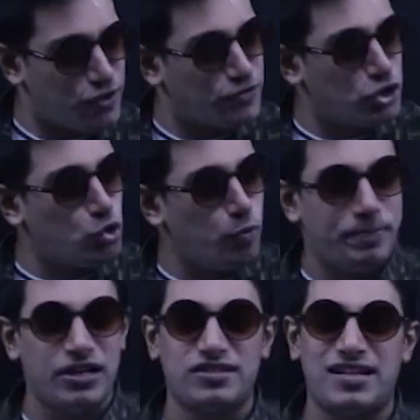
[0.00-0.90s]
of the two
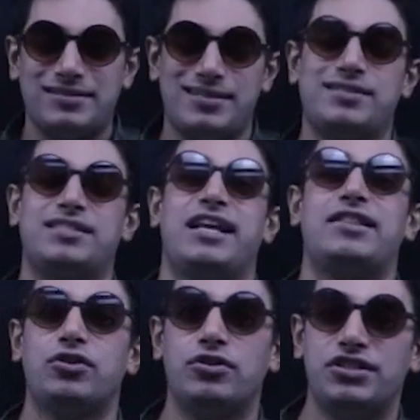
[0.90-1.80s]
pillars are 60
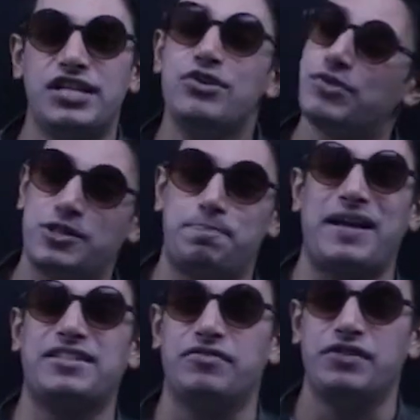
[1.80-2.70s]
and 30
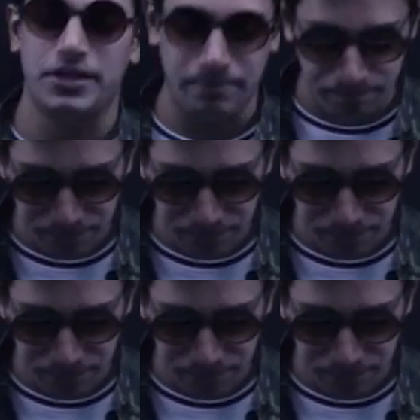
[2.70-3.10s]
respectively.